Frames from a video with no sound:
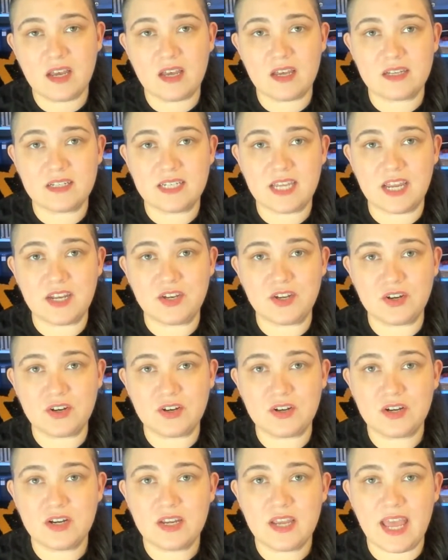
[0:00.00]

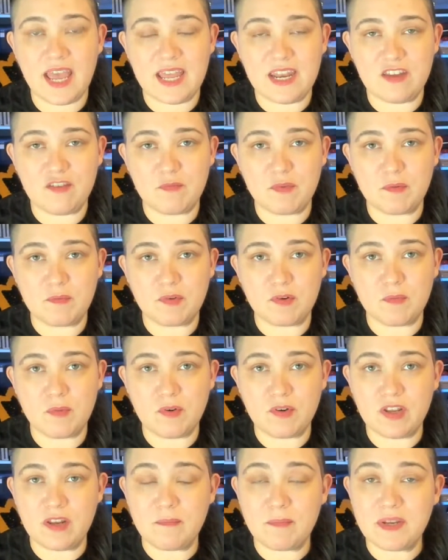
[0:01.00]
tenure and have been
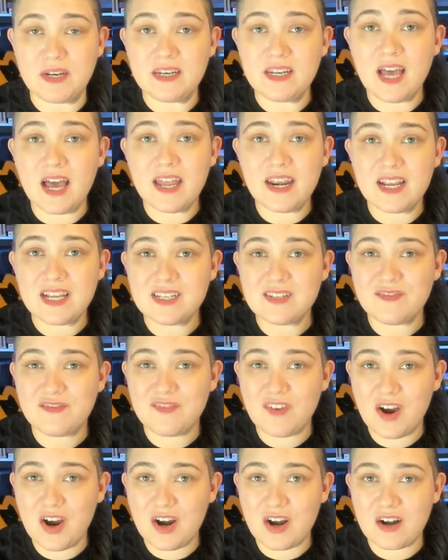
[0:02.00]
promoted, but not as
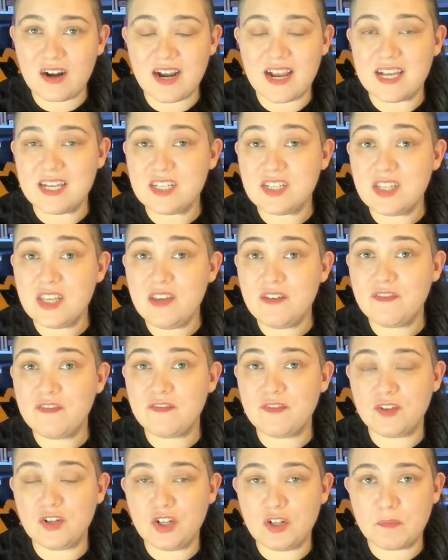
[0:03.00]
far as the
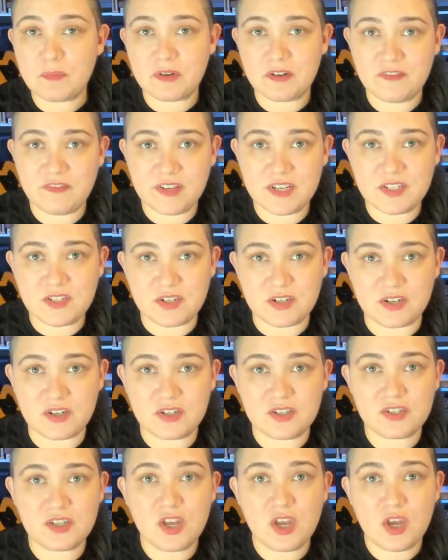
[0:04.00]
full
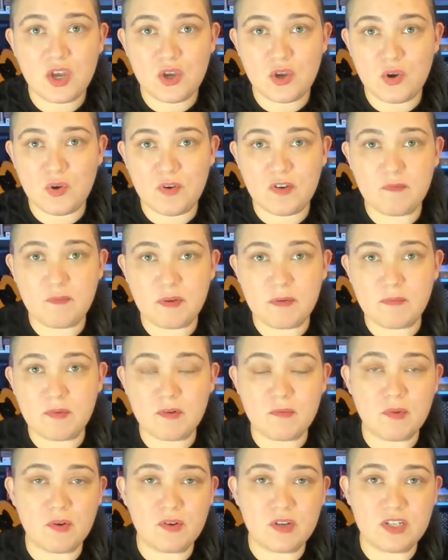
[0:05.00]
professors who have been
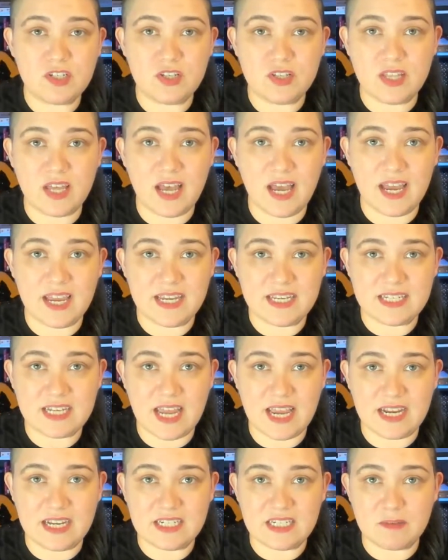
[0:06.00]
promoted to the highest
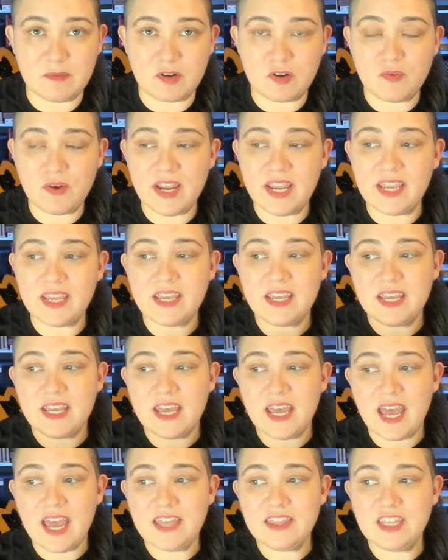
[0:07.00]
academic rank,
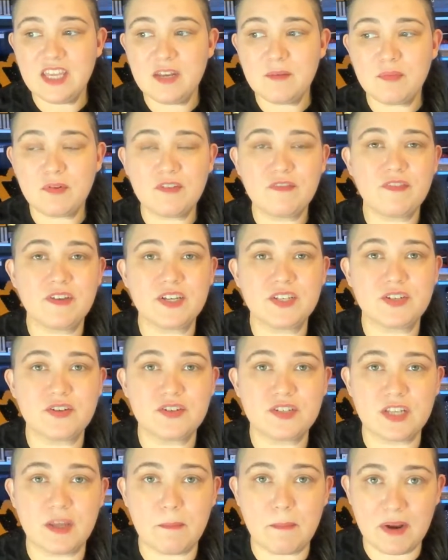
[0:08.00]
and then
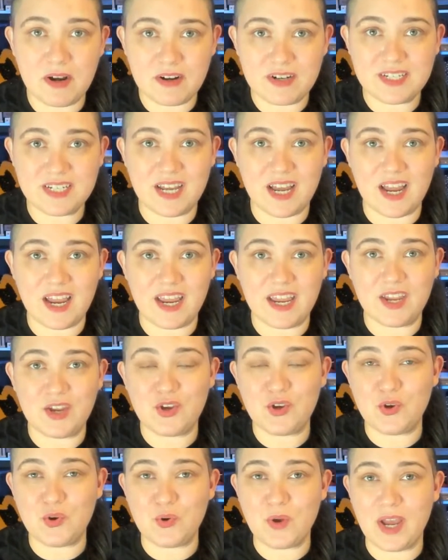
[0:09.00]
professors emeriti
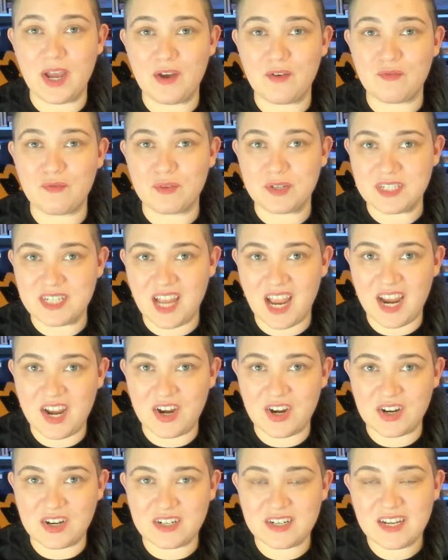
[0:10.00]
who have
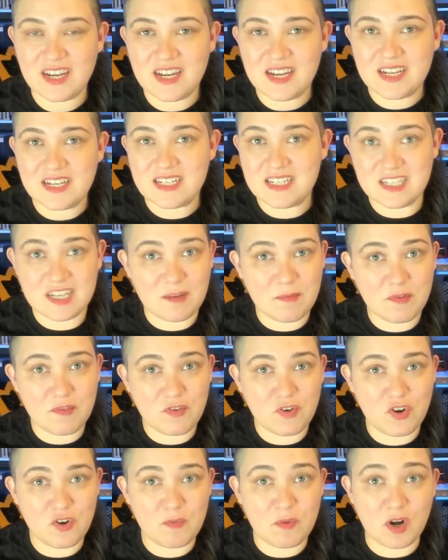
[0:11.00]
retired, some of
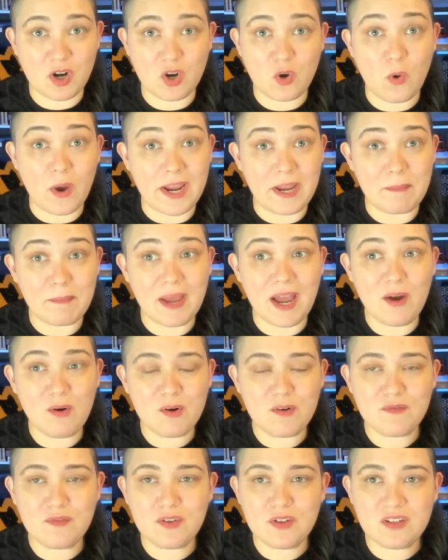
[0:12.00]
whom are quite
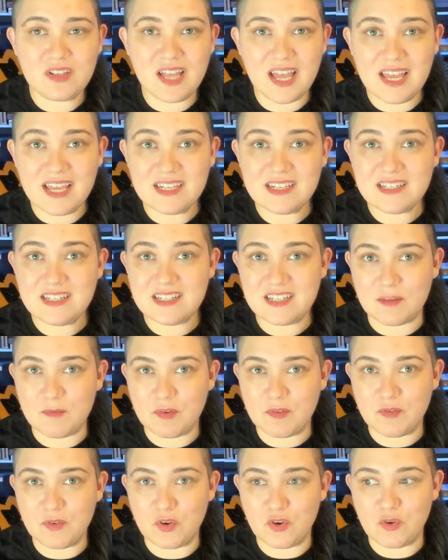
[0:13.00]
powerful and some
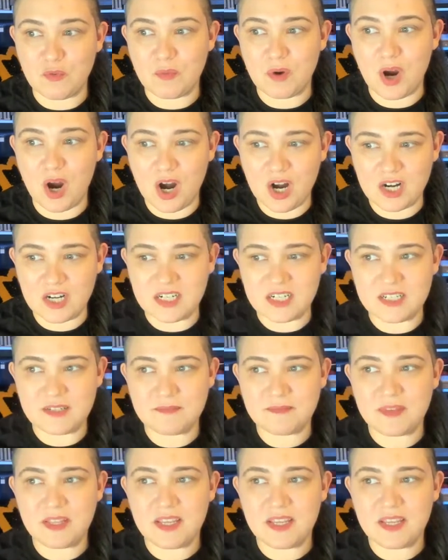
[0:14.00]
of whom aren't.